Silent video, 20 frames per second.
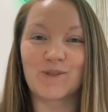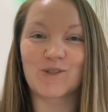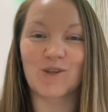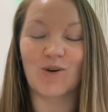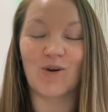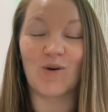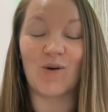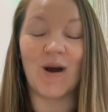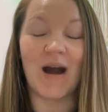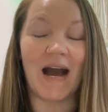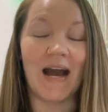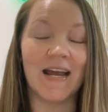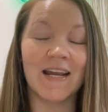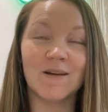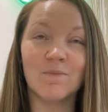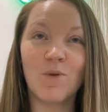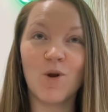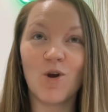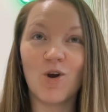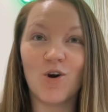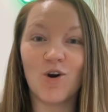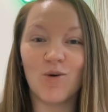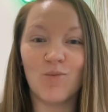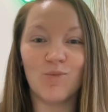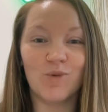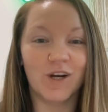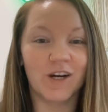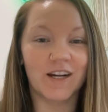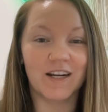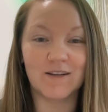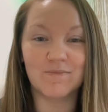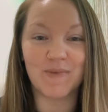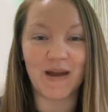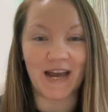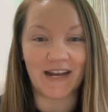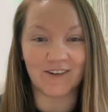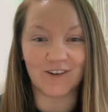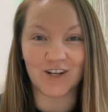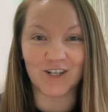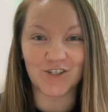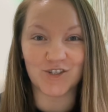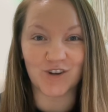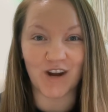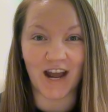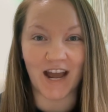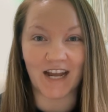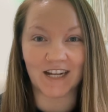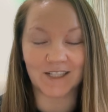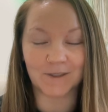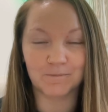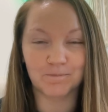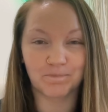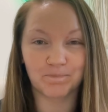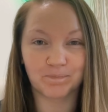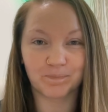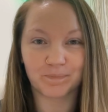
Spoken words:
So I am home. We're getting back on track.